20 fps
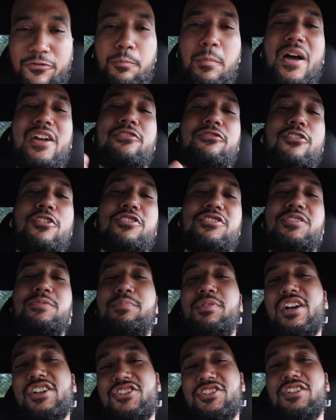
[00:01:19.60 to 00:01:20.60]
my first
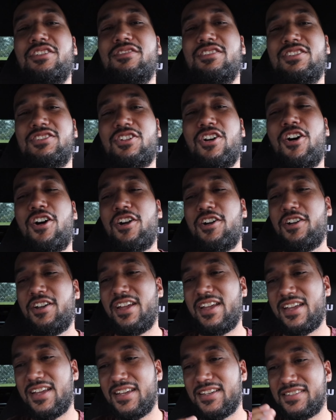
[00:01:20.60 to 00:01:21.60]
impression of this car
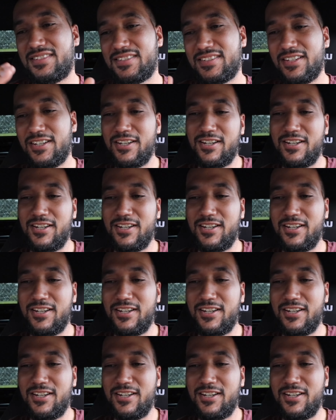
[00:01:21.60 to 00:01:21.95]
is,